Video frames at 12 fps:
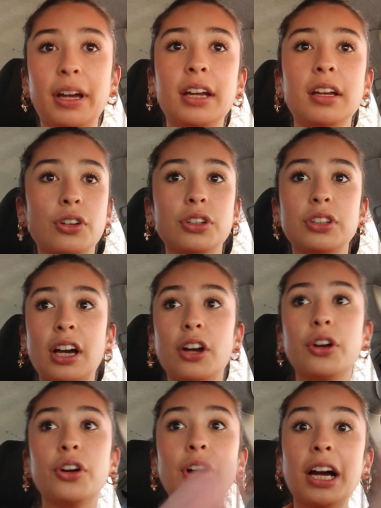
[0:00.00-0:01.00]
I told
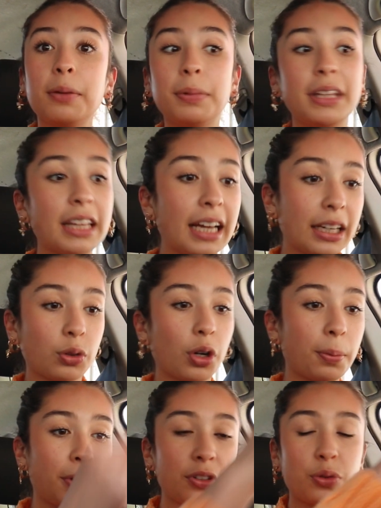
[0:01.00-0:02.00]
her I'd be there at
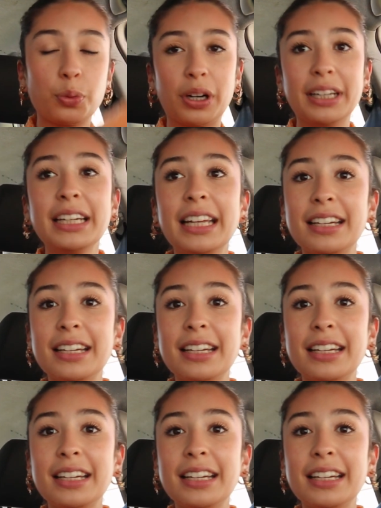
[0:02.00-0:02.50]
1:15.